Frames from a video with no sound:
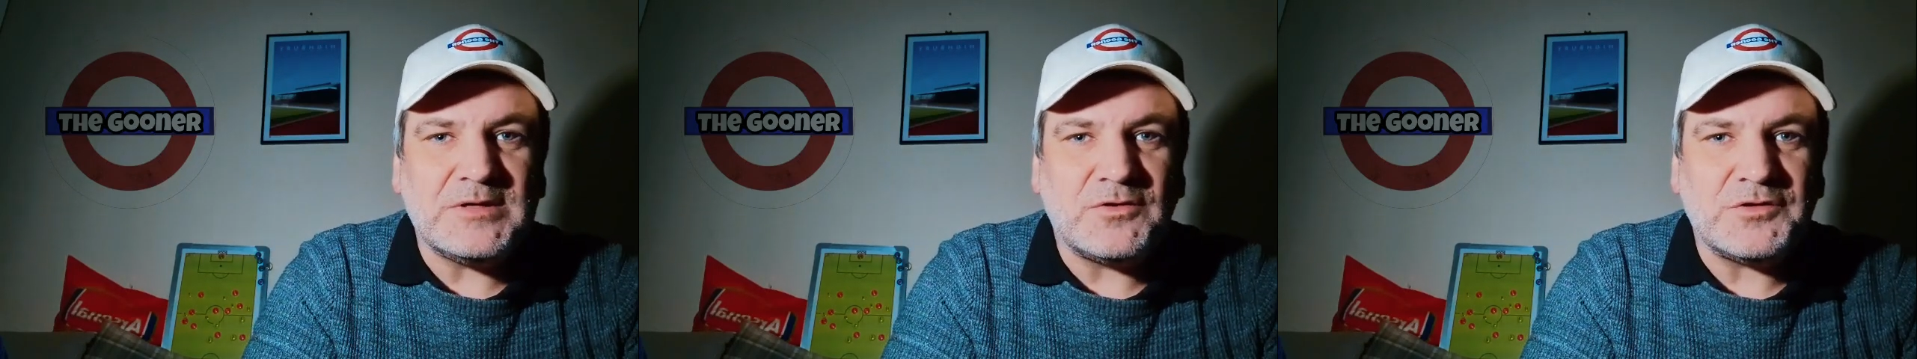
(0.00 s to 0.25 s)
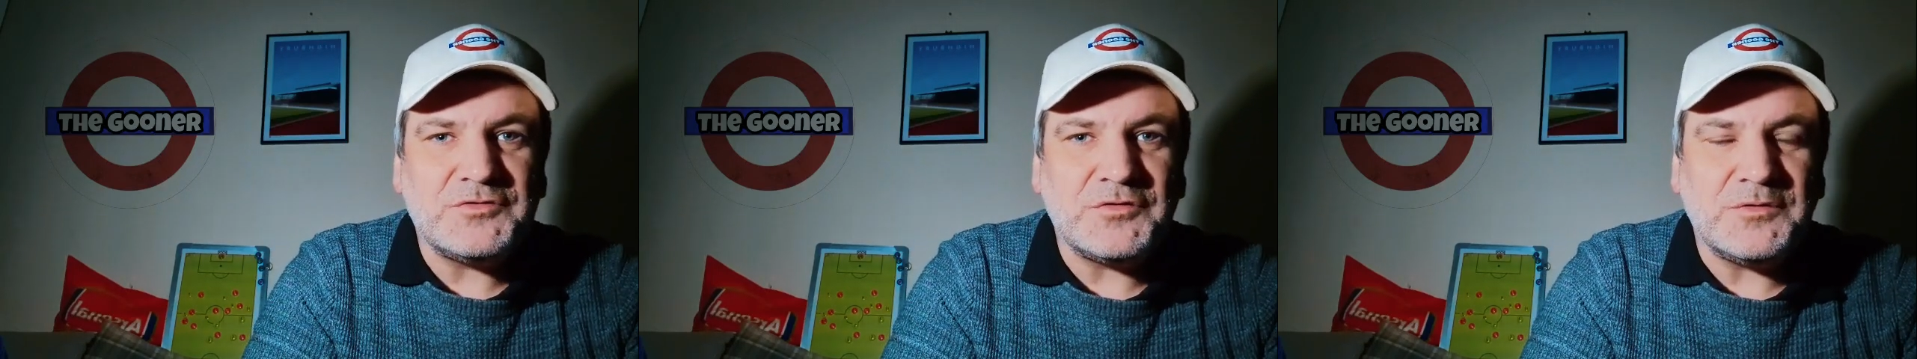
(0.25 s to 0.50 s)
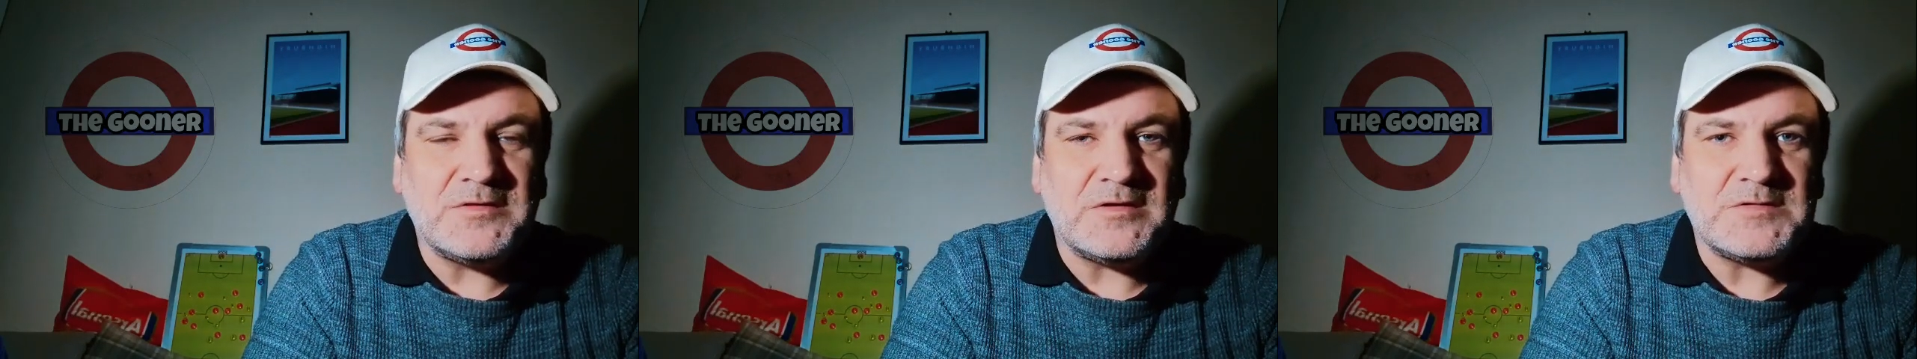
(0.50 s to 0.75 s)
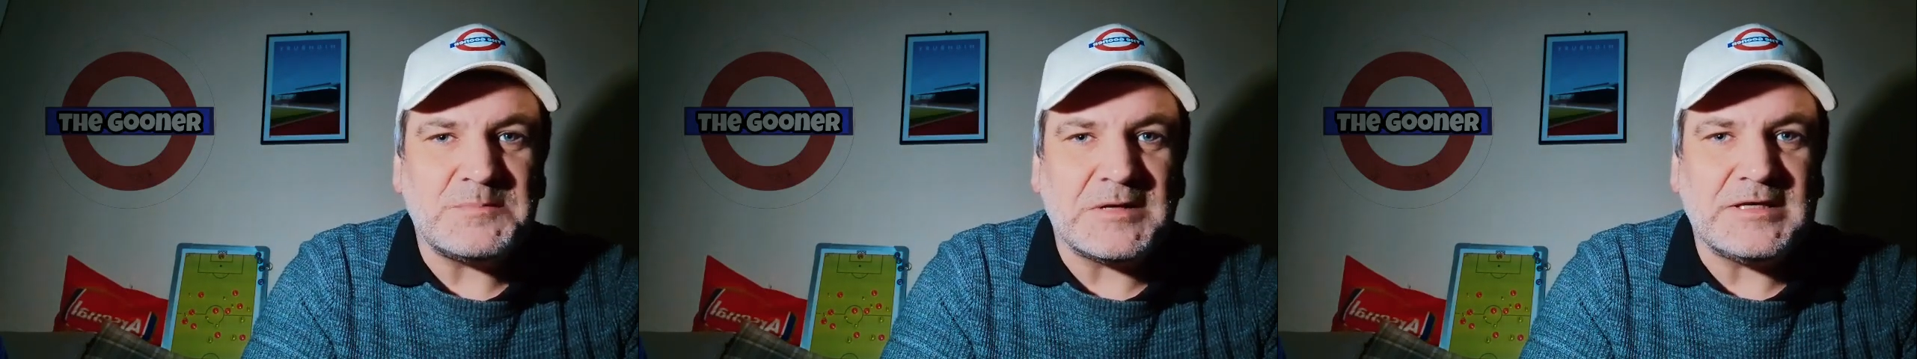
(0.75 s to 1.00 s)
a lot of truth to
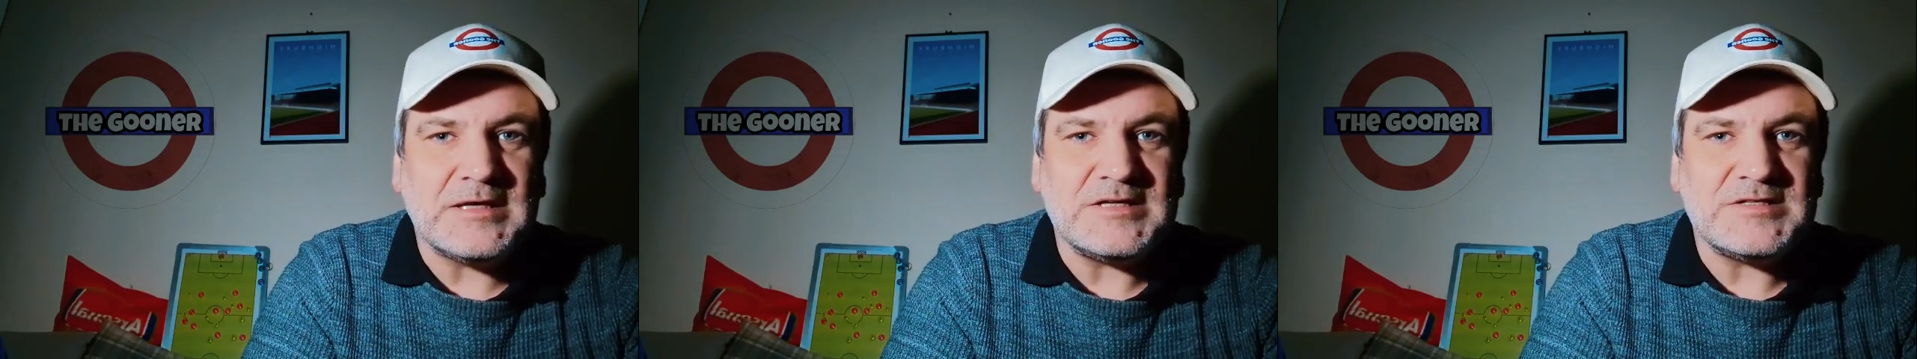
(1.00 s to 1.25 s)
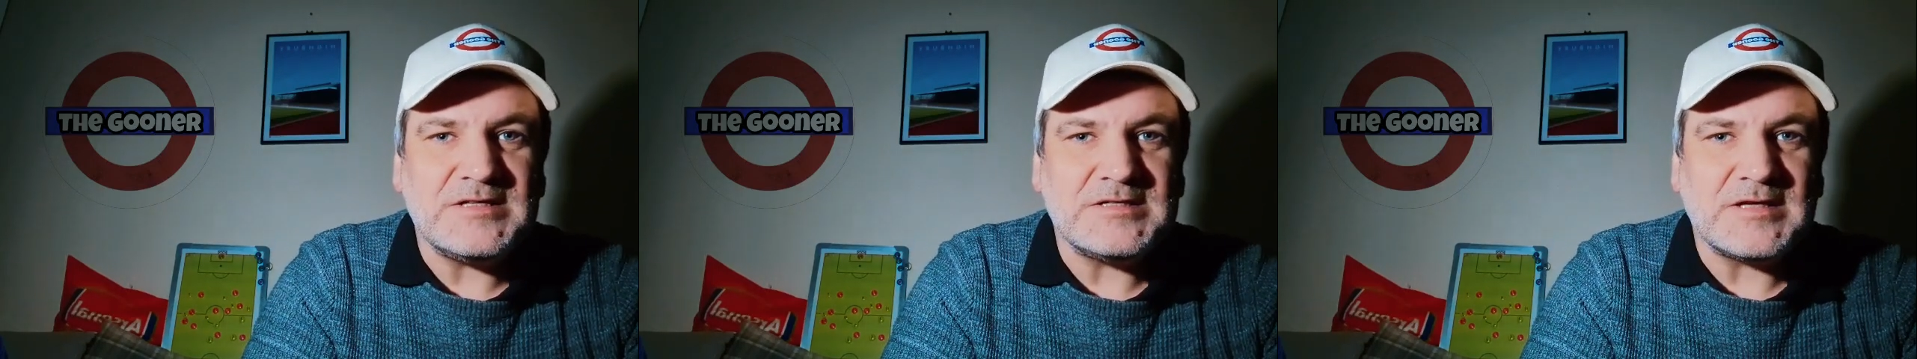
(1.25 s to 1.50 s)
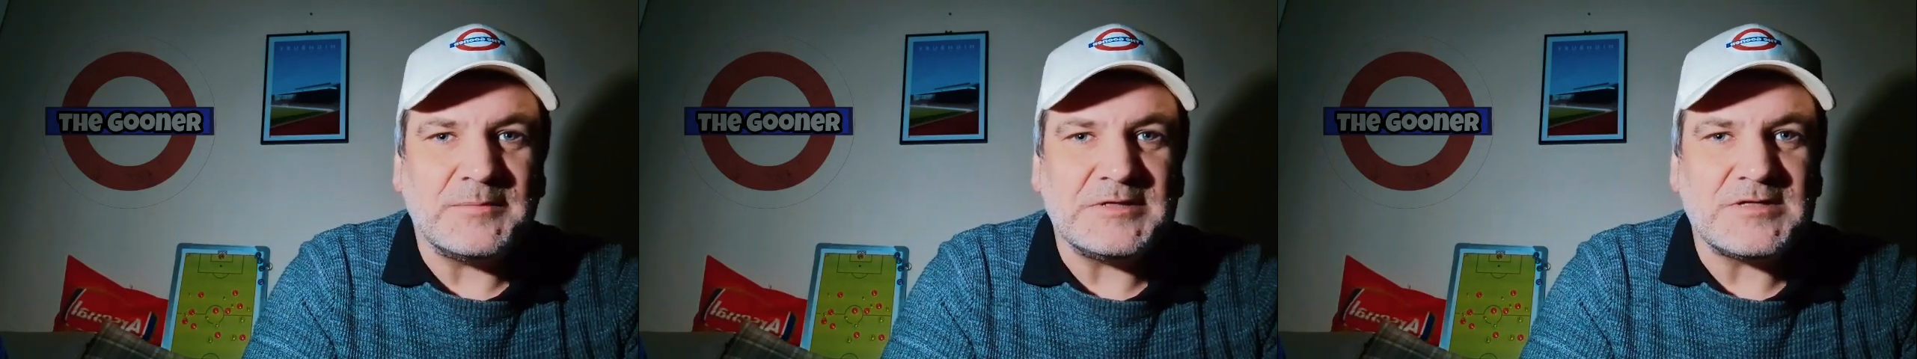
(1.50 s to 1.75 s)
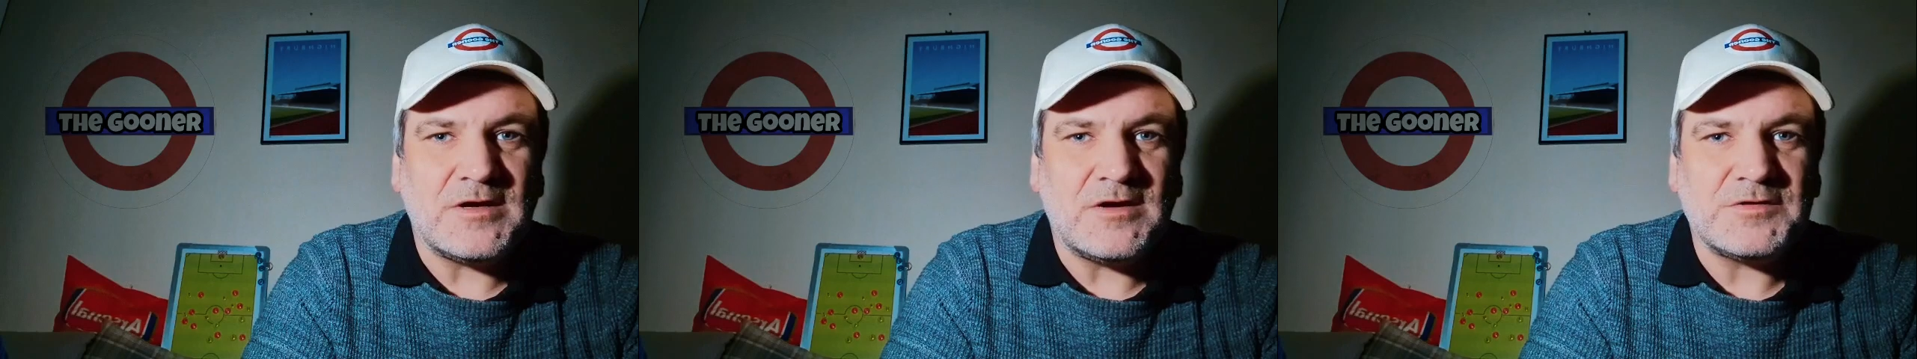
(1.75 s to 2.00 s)
the speculation he's
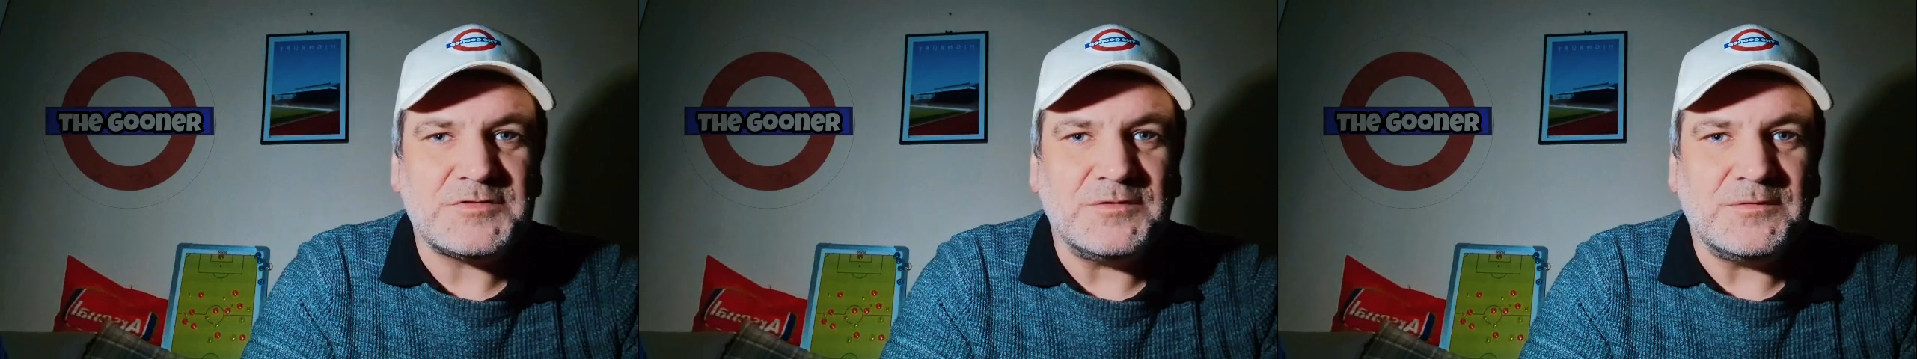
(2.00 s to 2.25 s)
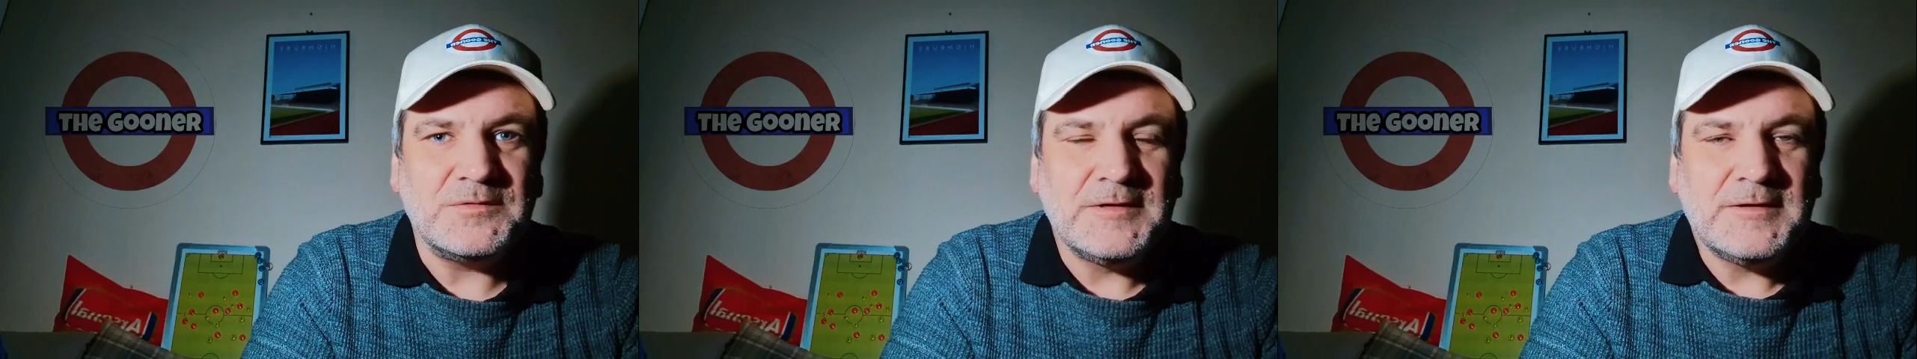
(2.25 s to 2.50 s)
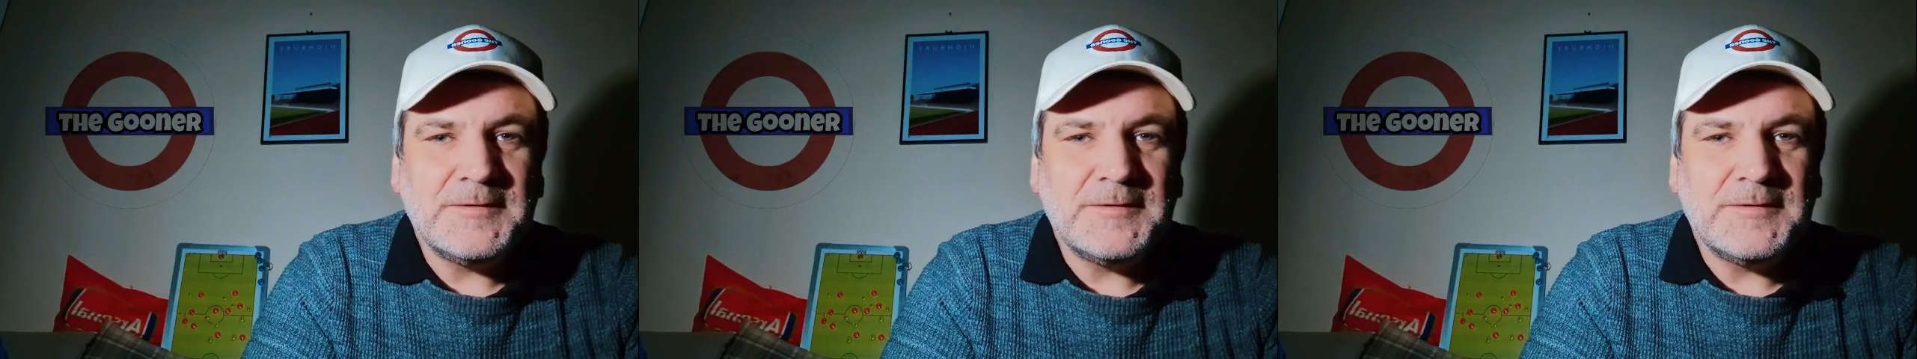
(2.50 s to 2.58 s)
coming to Arsenal.